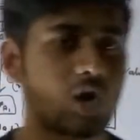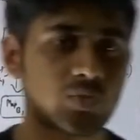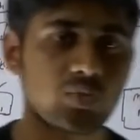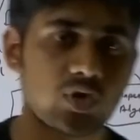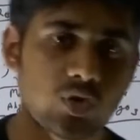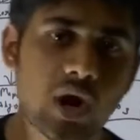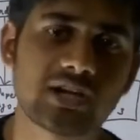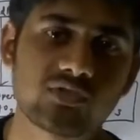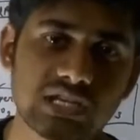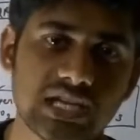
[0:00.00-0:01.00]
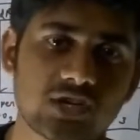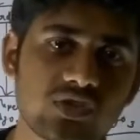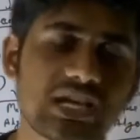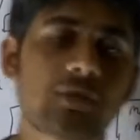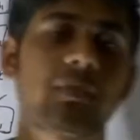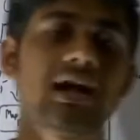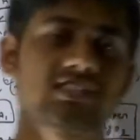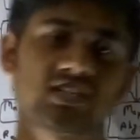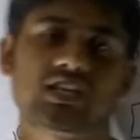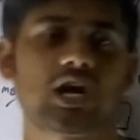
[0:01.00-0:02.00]
output, what we get? We get
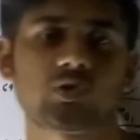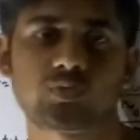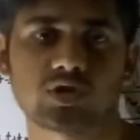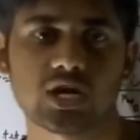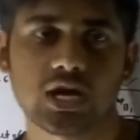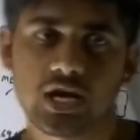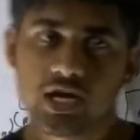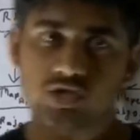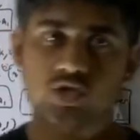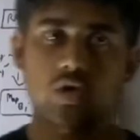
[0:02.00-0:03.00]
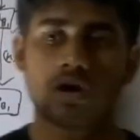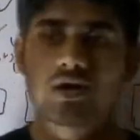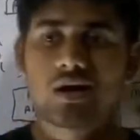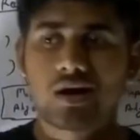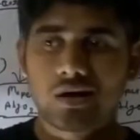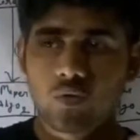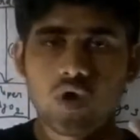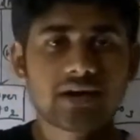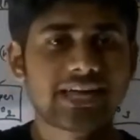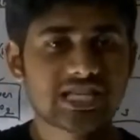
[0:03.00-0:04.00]
partially output. So
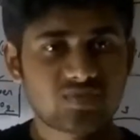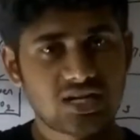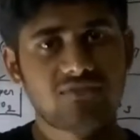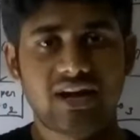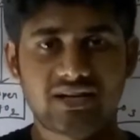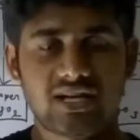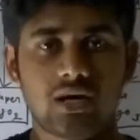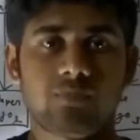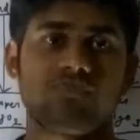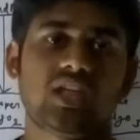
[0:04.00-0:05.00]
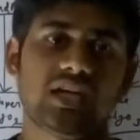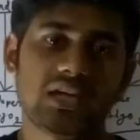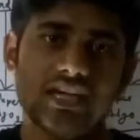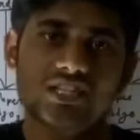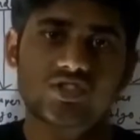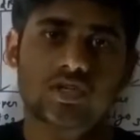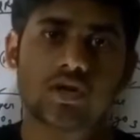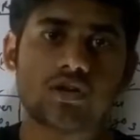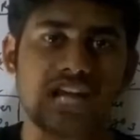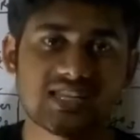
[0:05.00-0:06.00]
work has been divided. Each
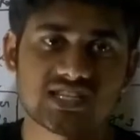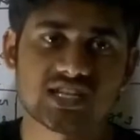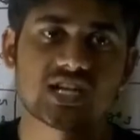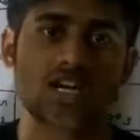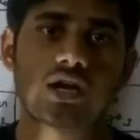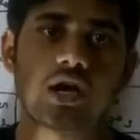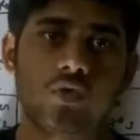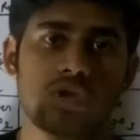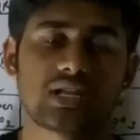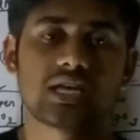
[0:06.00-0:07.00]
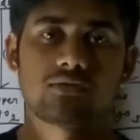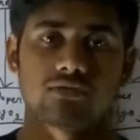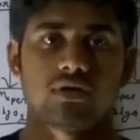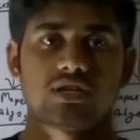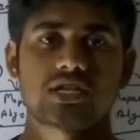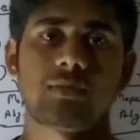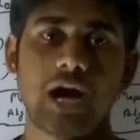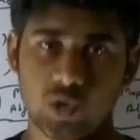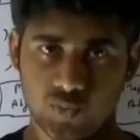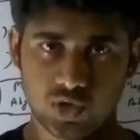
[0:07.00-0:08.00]
task tracker will give some
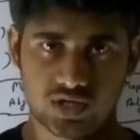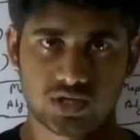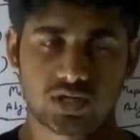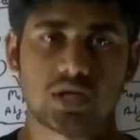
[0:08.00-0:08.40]
output.